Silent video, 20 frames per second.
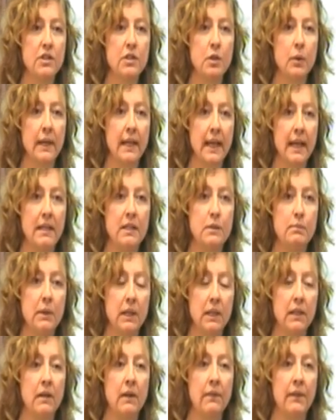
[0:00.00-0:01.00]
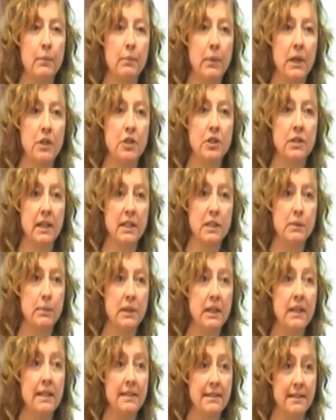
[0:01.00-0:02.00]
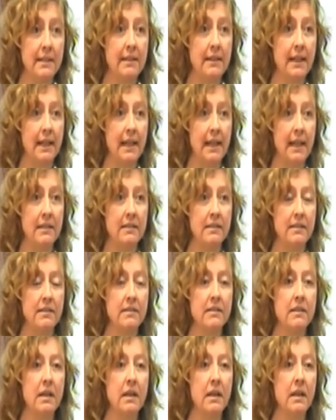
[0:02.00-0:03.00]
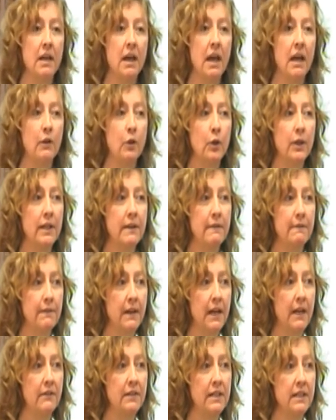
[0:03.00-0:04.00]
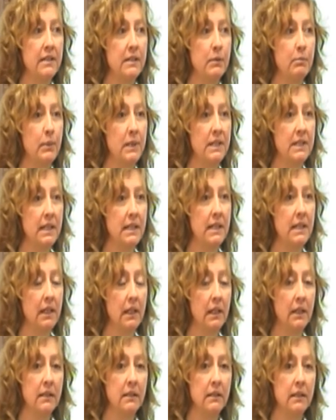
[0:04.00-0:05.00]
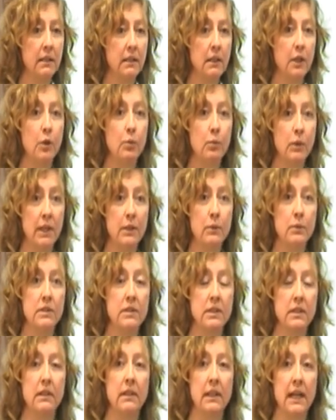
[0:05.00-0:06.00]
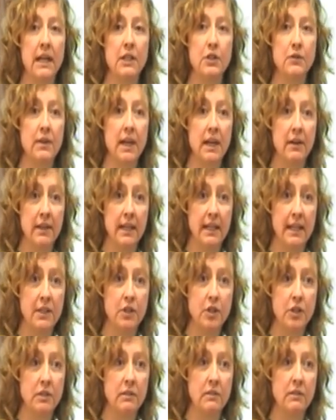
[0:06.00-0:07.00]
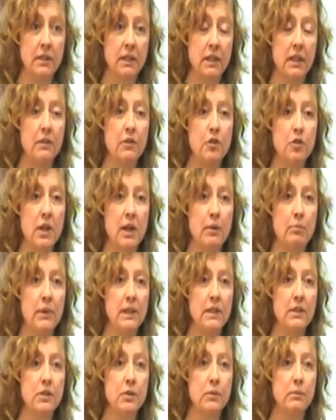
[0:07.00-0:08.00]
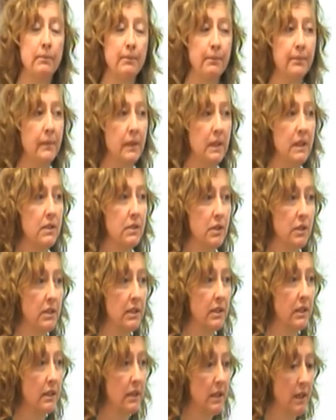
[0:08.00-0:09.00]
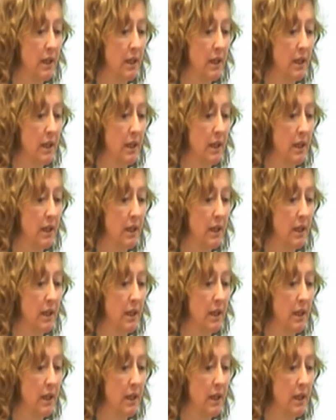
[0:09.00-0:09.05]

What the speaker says: So again, it's building on the patient experience indicators and looking at 5 things in particular where there was large variation to try and bring some sort of